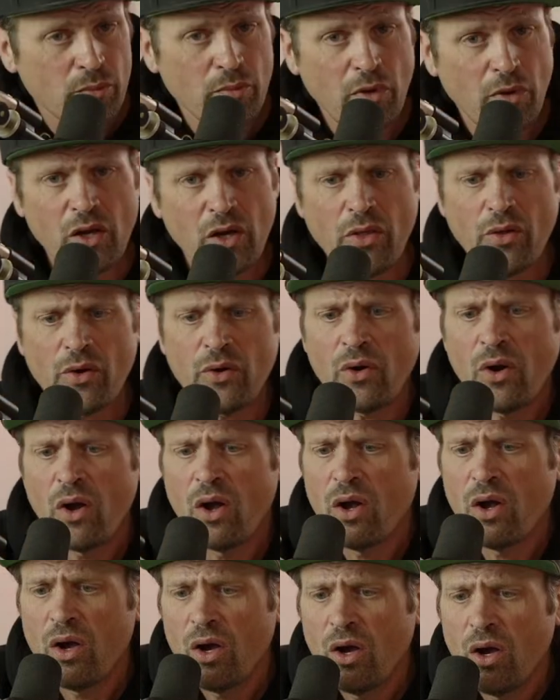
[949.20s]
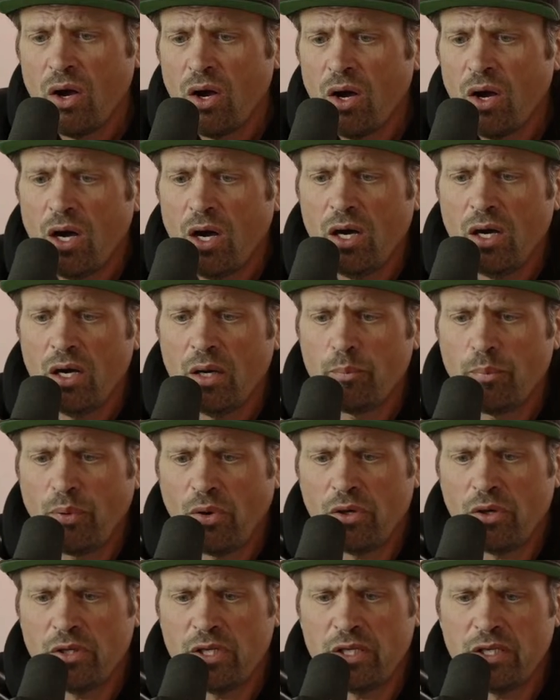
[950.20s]
other
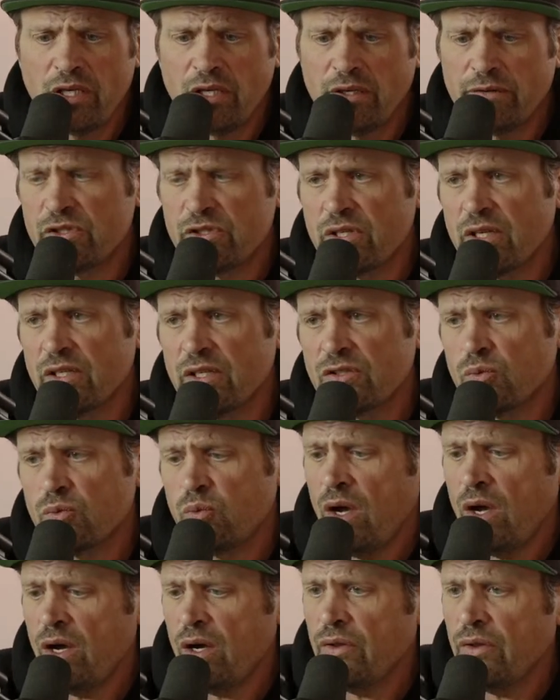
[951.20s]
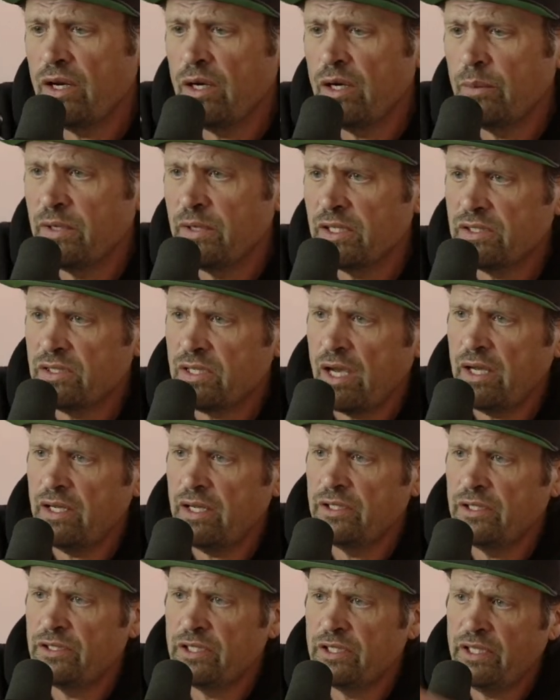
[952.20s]
parting gifts as well that I'm
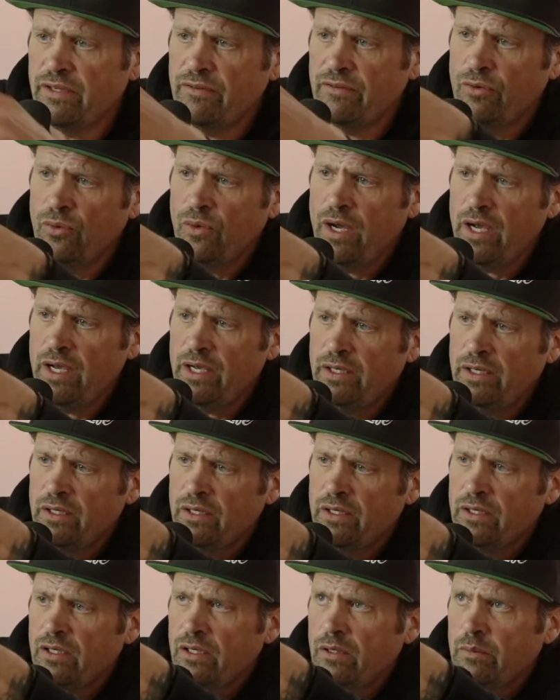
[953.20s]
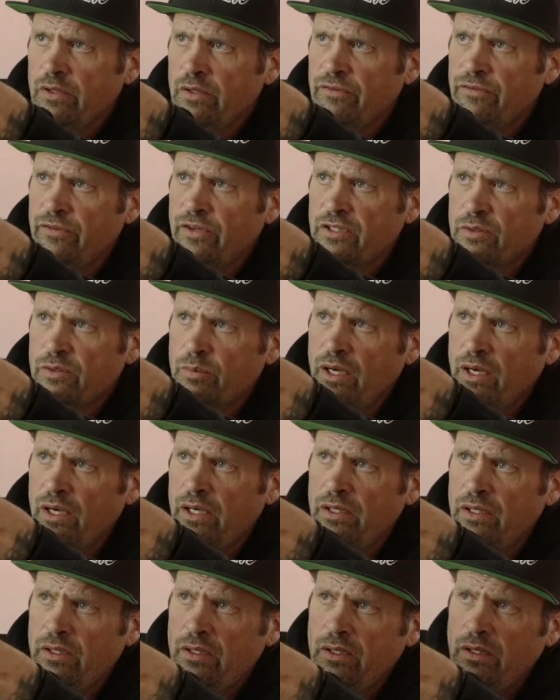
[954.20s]
excited to give away. Let me fix
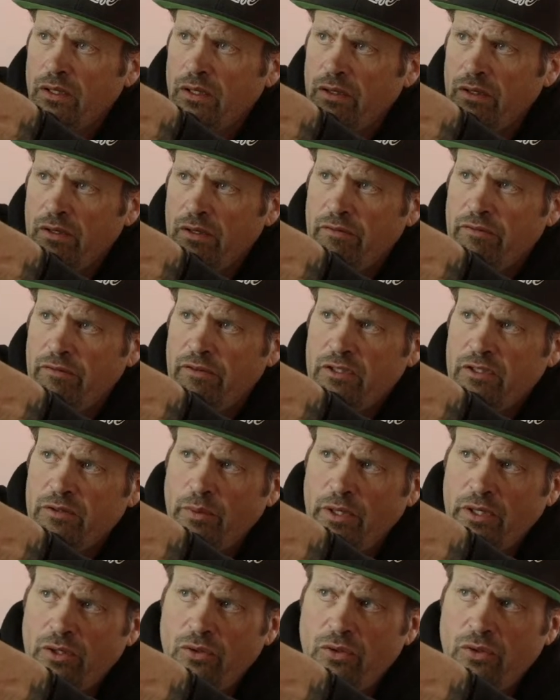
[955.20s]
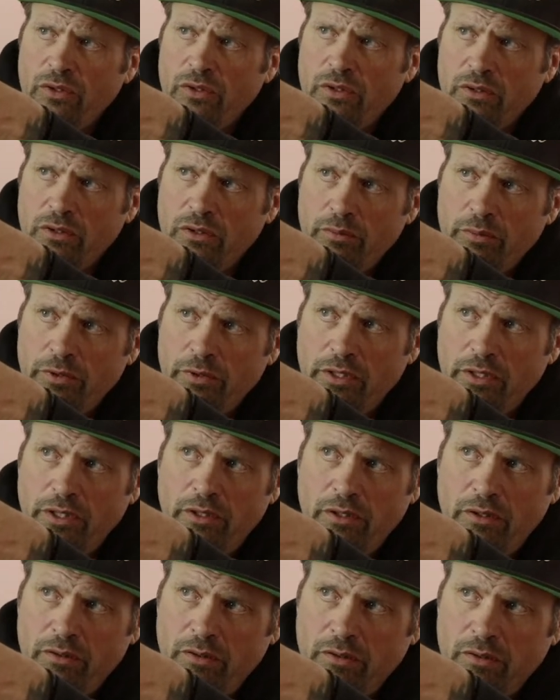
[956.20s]
my cord a little bit
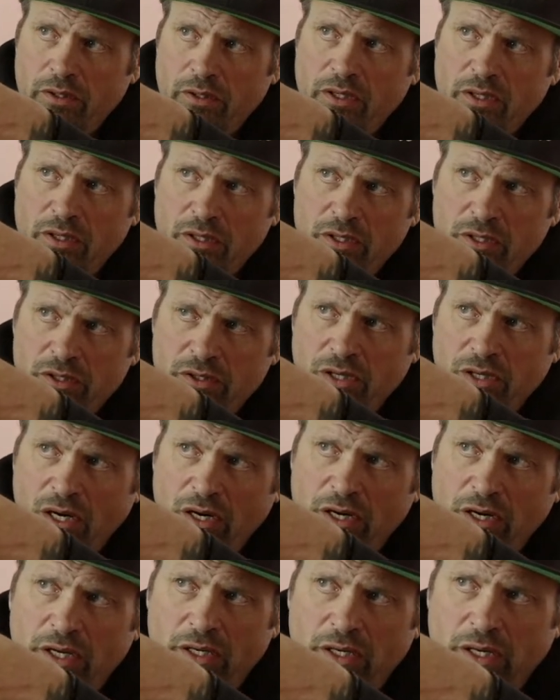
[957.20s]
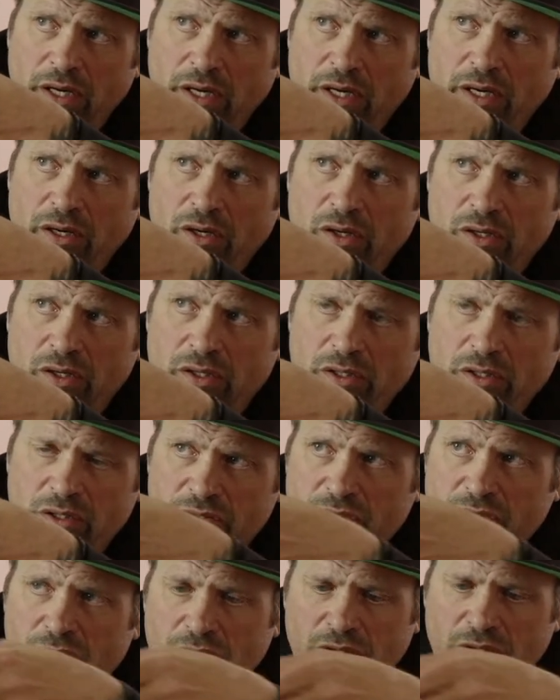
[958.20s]
here. Sorry,
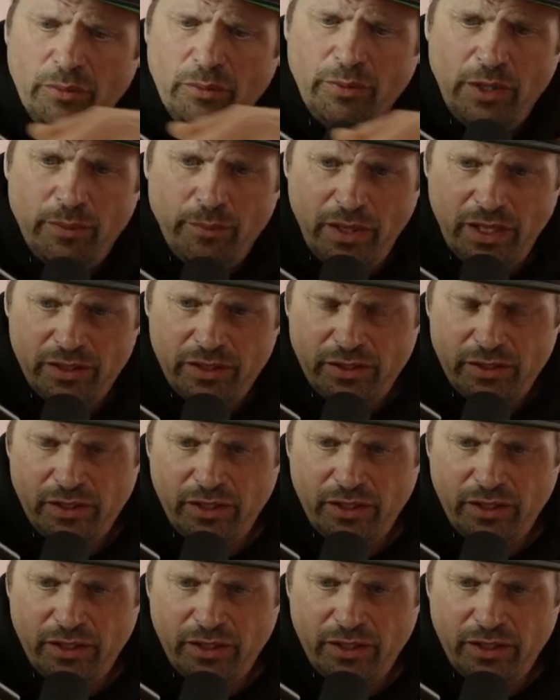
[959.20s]
it's a little bit messy